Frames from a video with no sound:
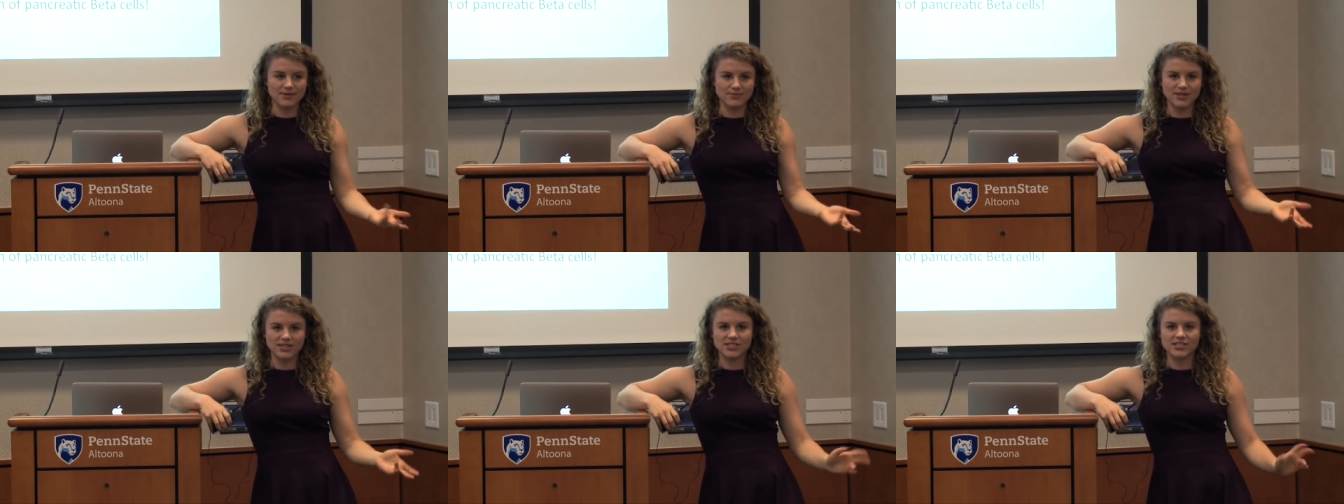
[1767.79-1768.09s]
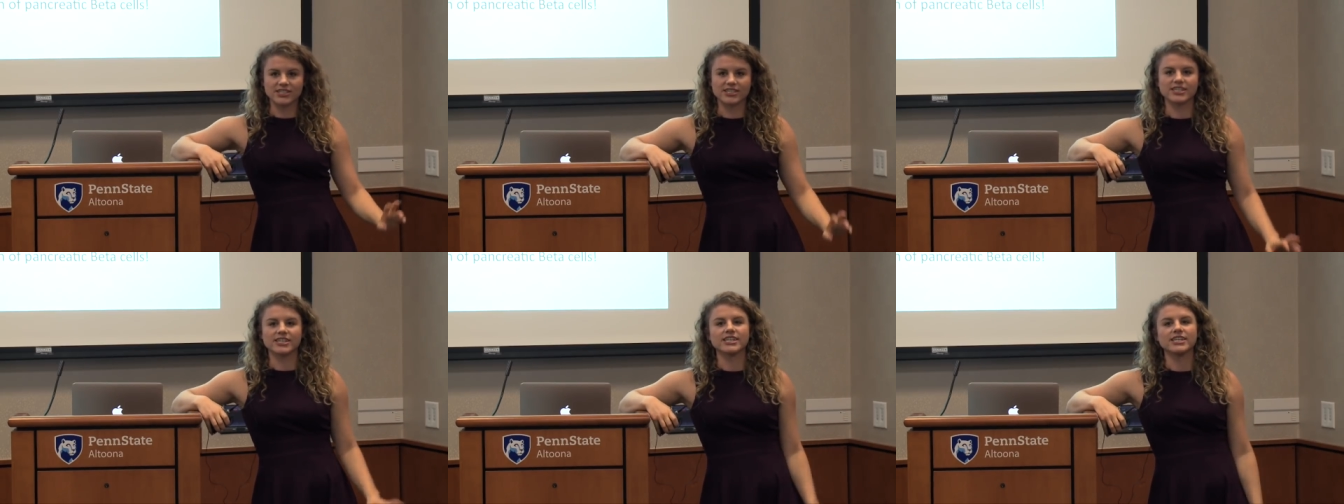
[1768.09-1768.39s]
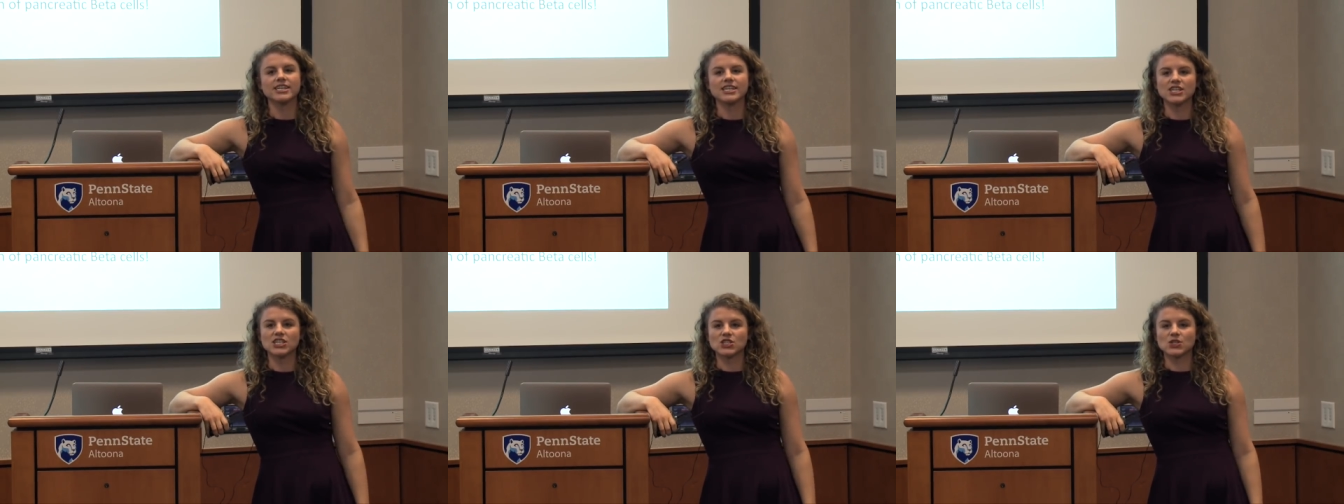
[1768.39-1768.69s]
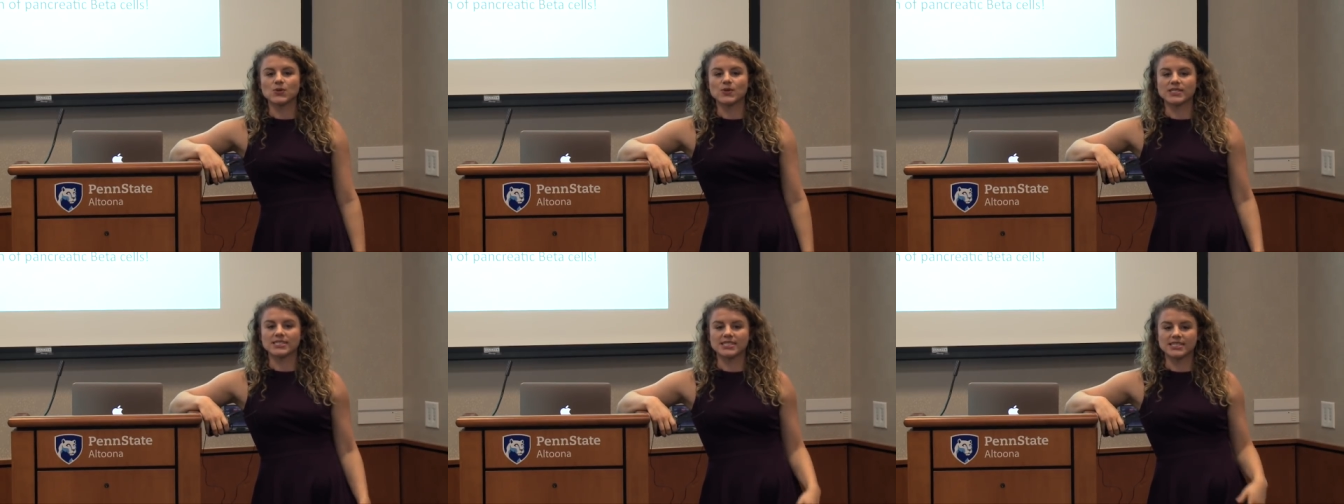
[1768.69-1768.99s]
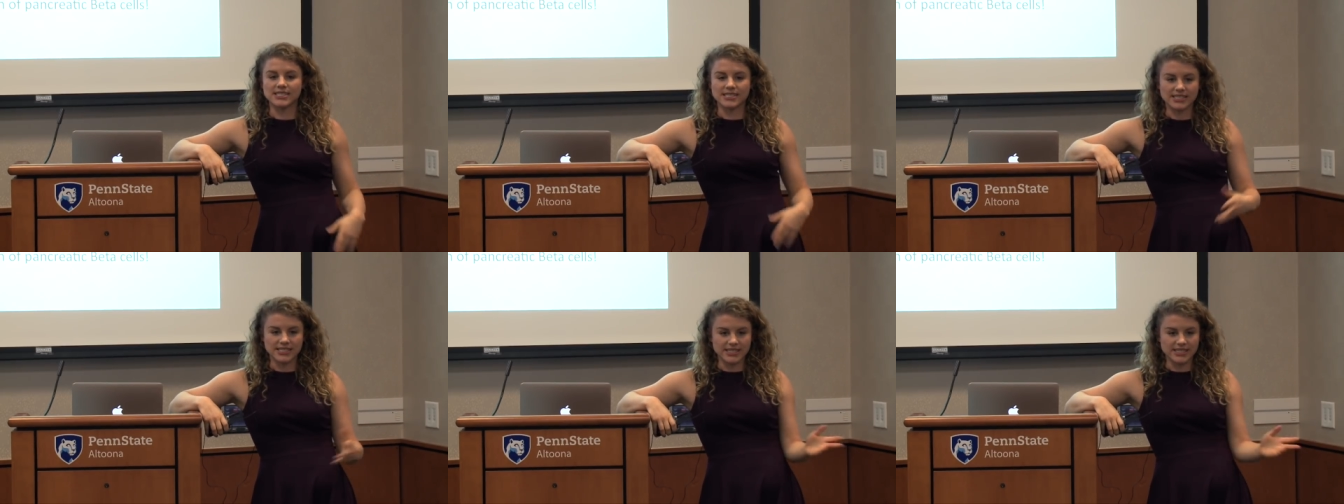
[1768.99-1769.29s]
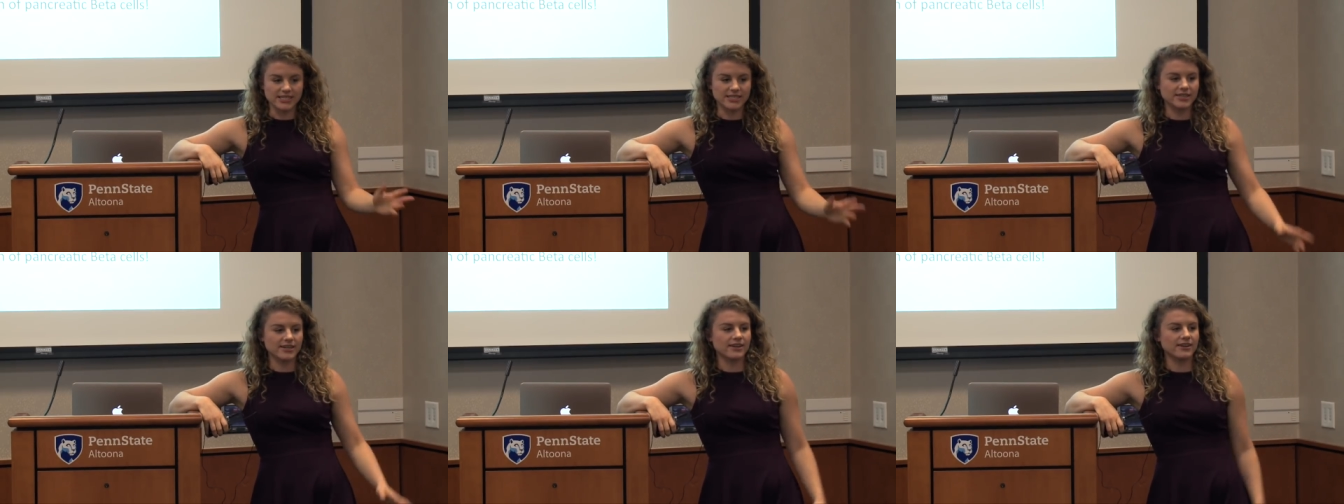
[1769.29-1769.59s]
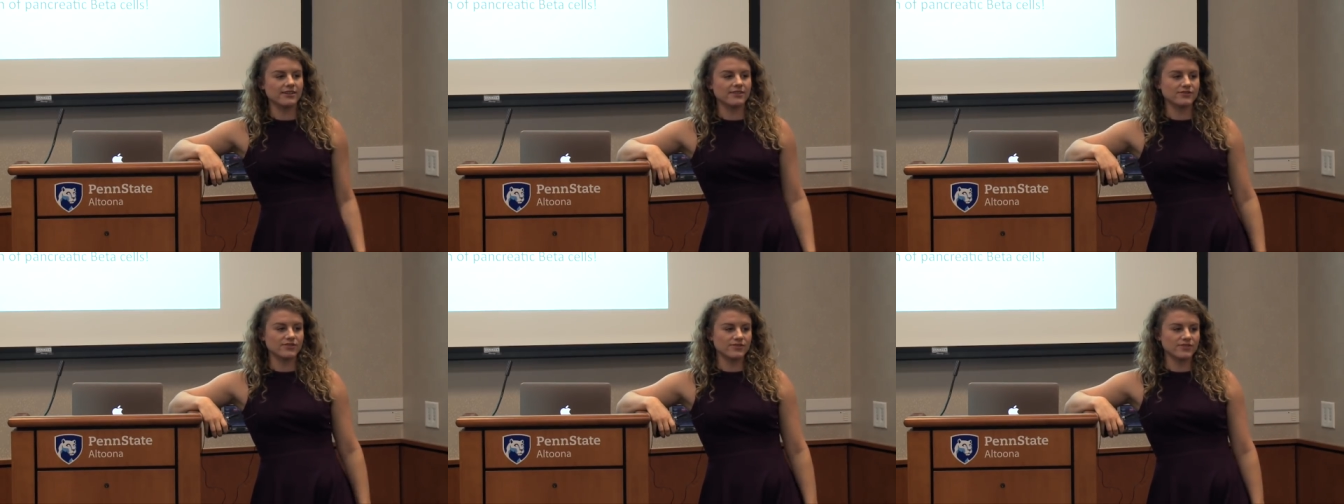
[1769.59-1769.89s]
blood sugar. So he did a year
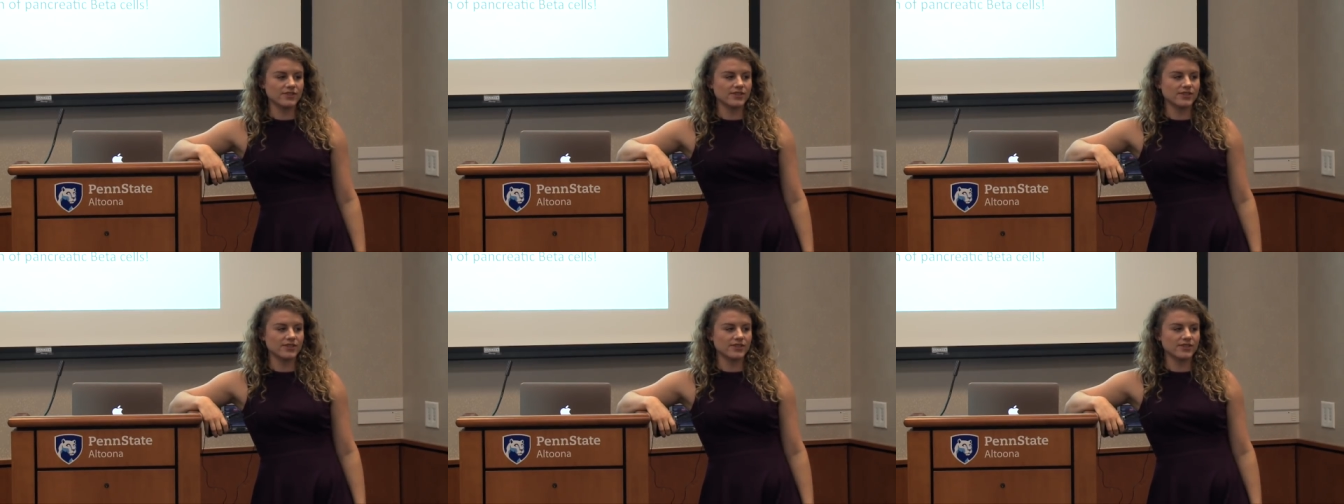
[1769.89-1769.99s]
of